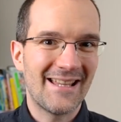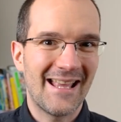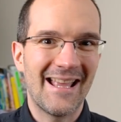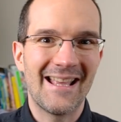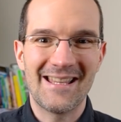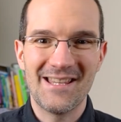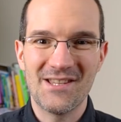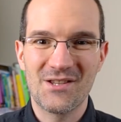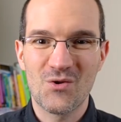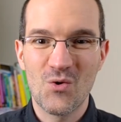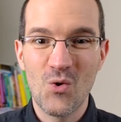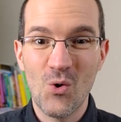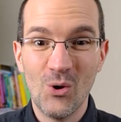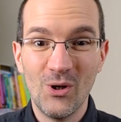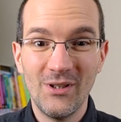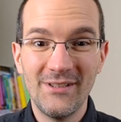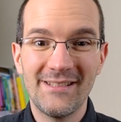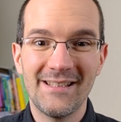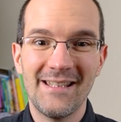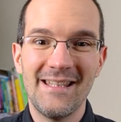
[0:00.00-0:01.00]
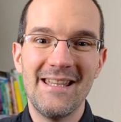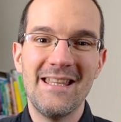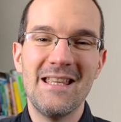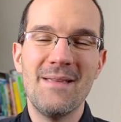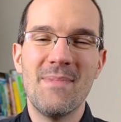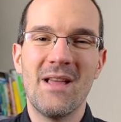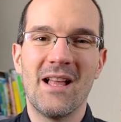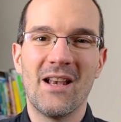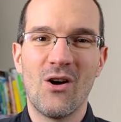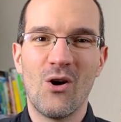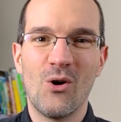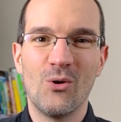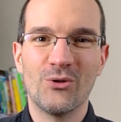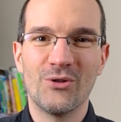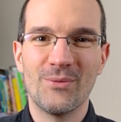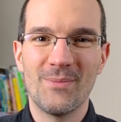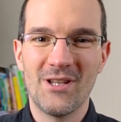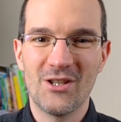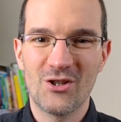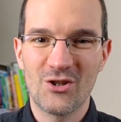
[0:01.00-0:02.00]
hack is called email
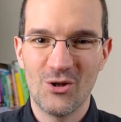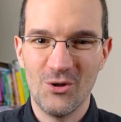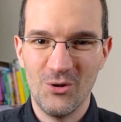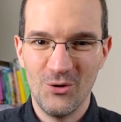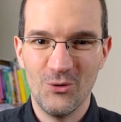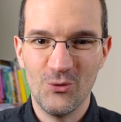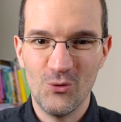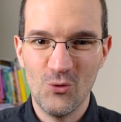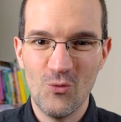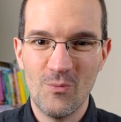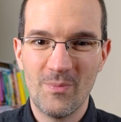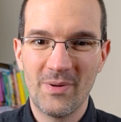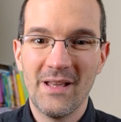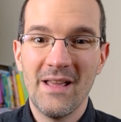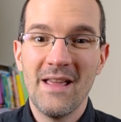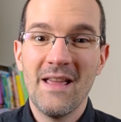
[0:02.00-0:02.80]
automation loop.